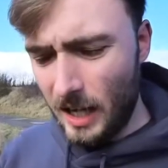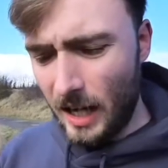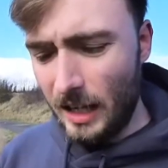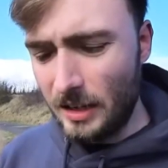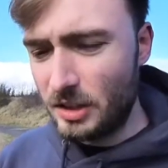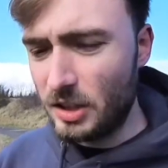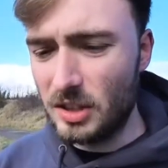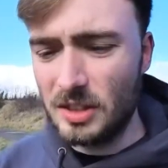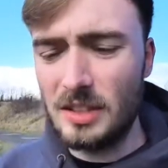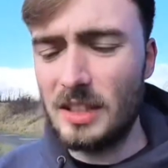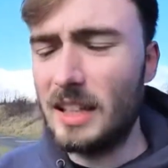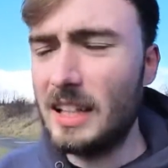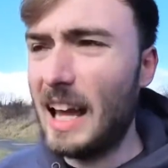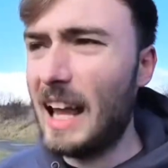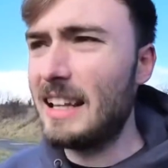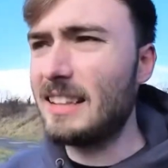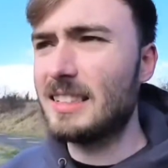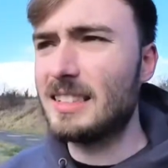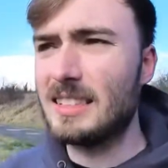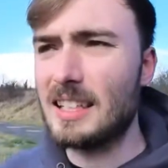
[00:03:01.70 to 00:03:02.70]
and just an
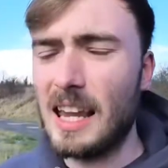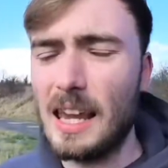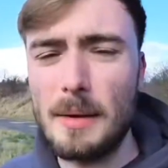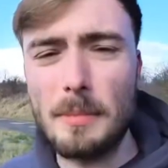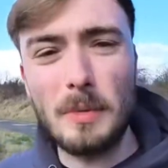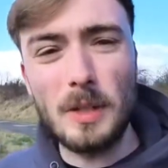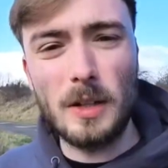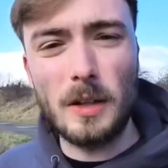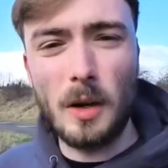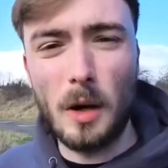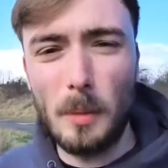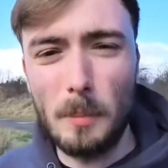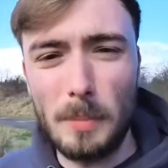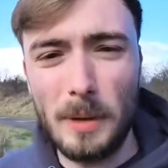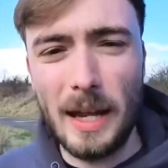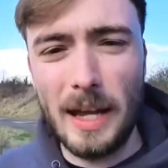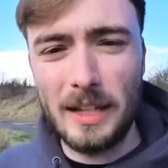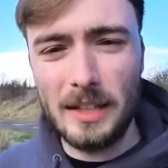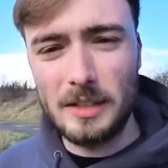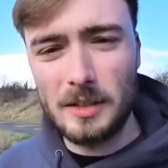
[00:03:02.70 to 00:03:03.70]
entertainment
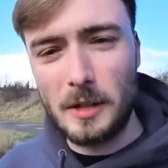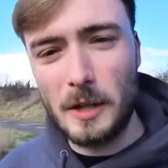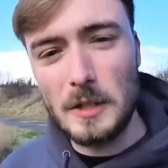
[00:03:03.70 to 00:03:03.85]
complex.